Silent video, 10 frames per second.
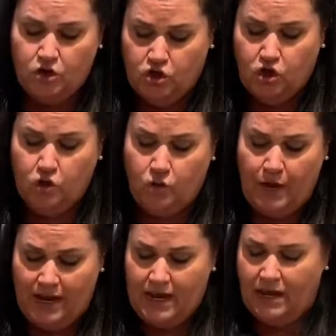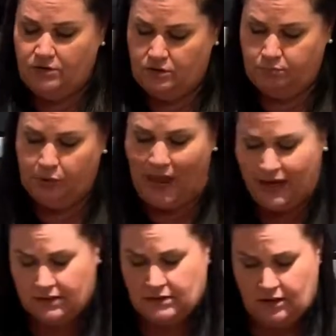2 8-ounce
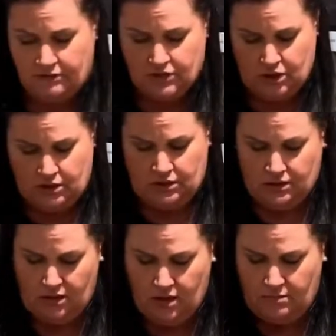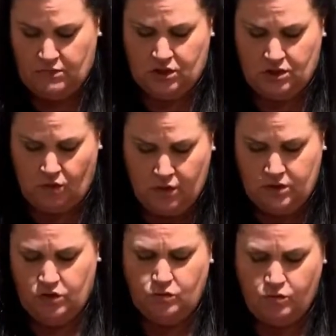blocks of cheese. And I'm just going
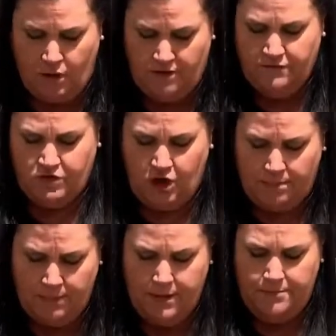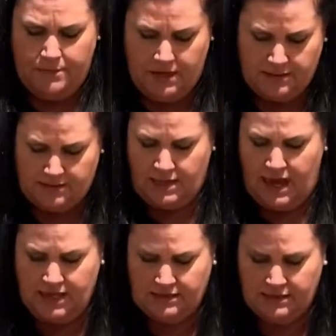to rough chop it. It's
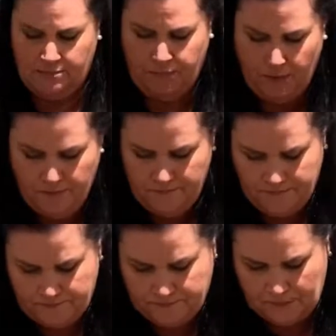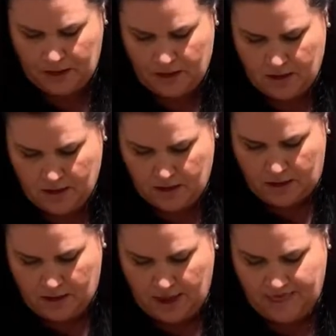that simple
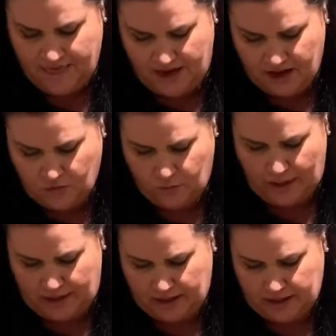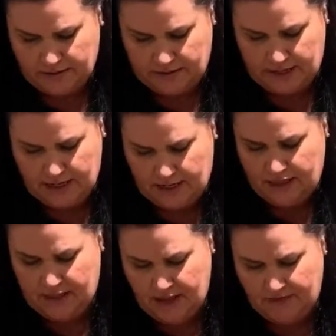and that quick to get in
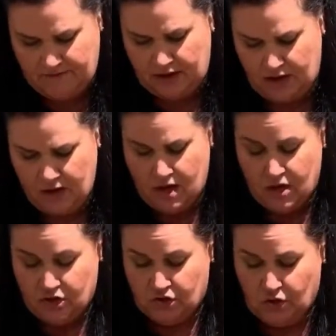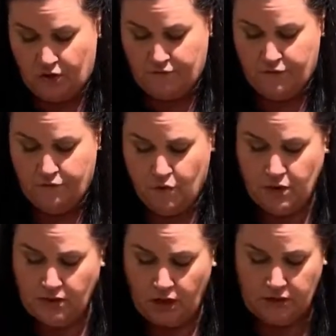the oven. So if you've
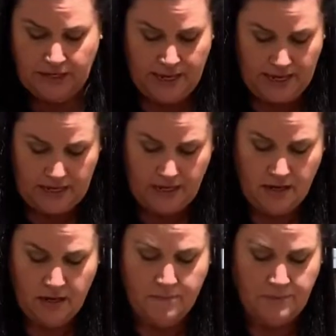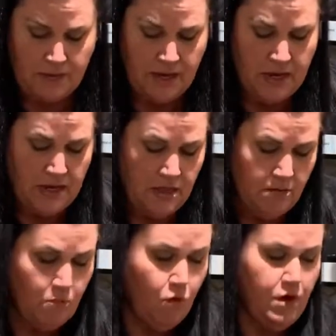worked all day, in the
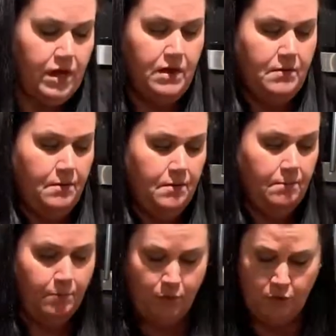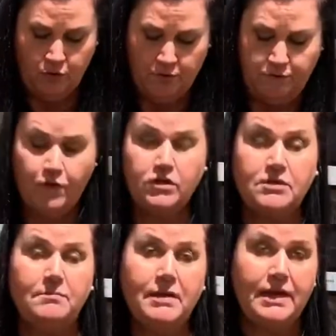morning, pull your
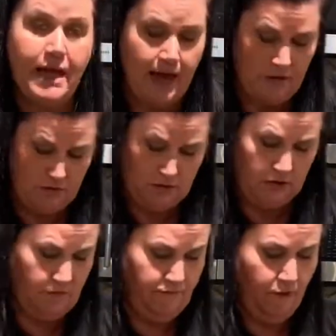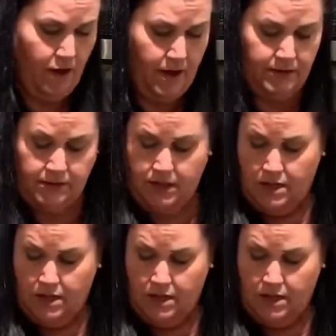frozen meat out to defrost,